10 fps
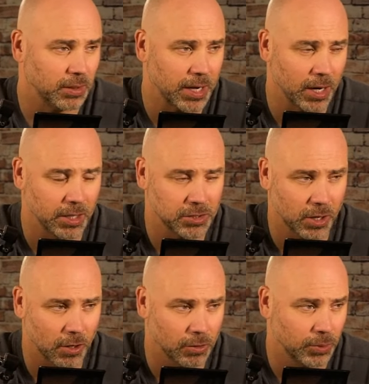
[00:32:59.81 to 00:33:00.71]
in Carius
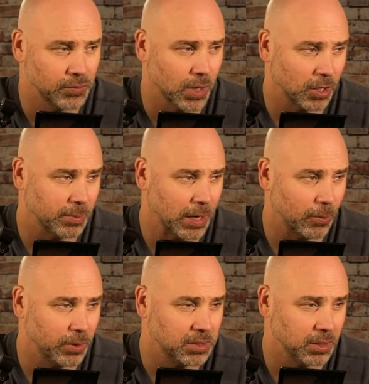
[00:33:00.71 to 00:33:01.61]
Kern, who we've talked about
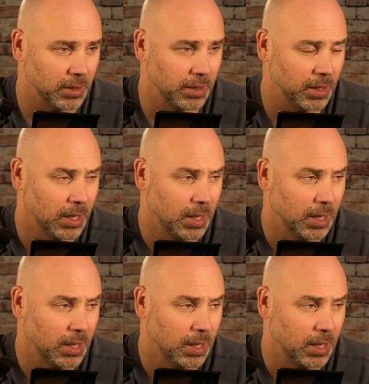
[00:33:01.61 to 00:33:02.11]
recently,